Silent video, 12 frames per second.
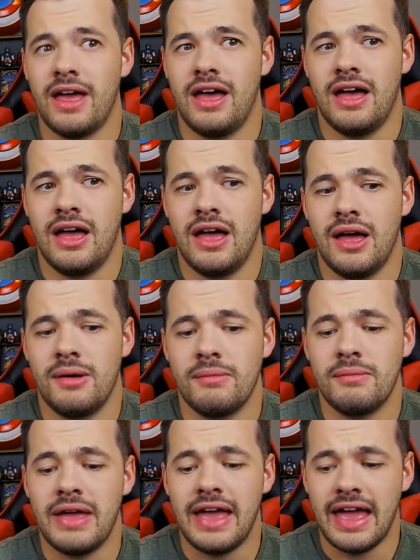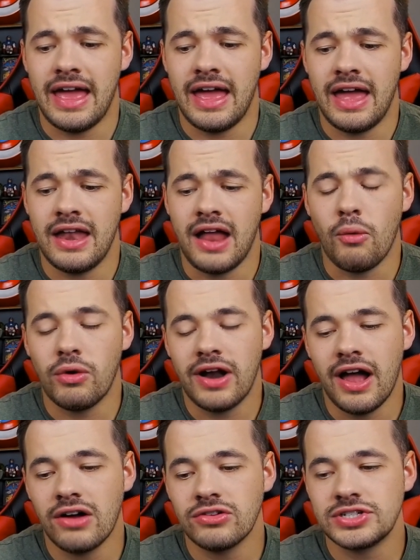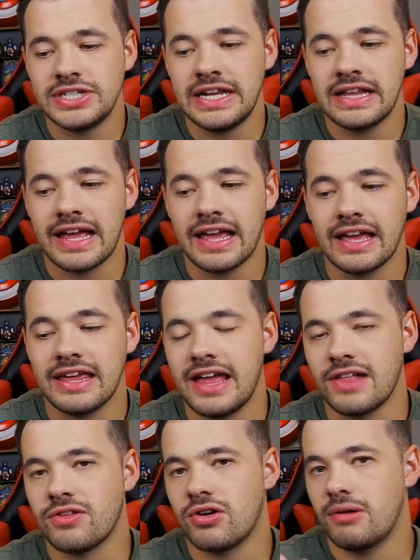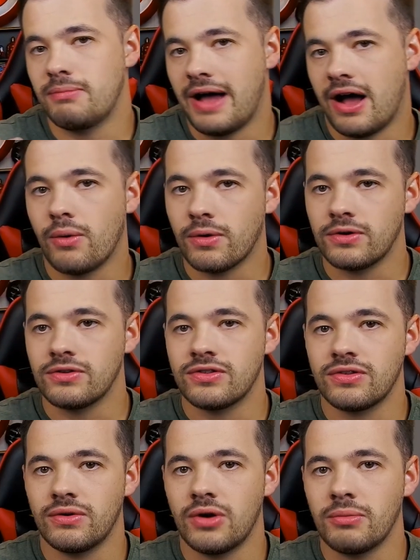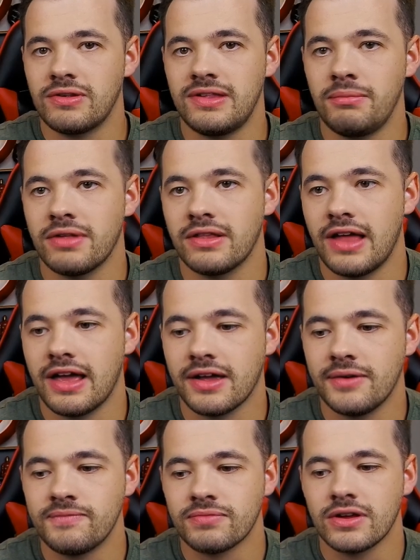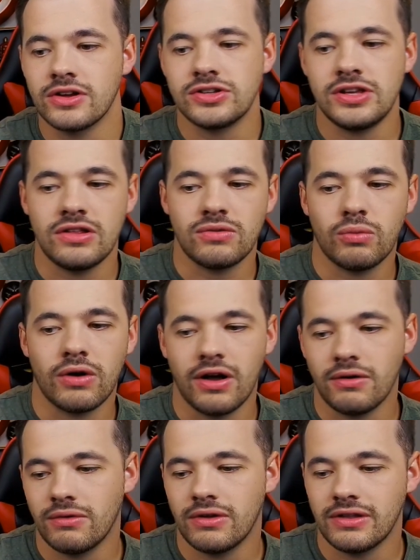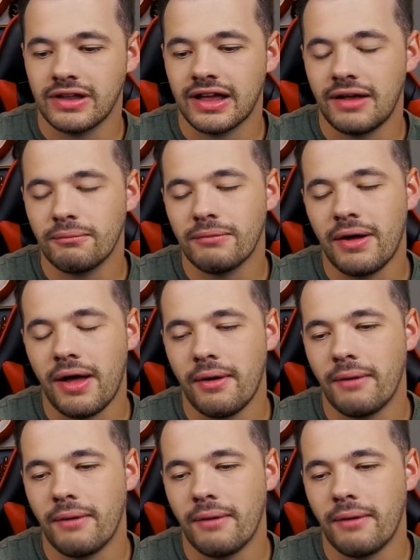And I wonder how she, like, gets her powers, so it almost seems that, like, she's, I'm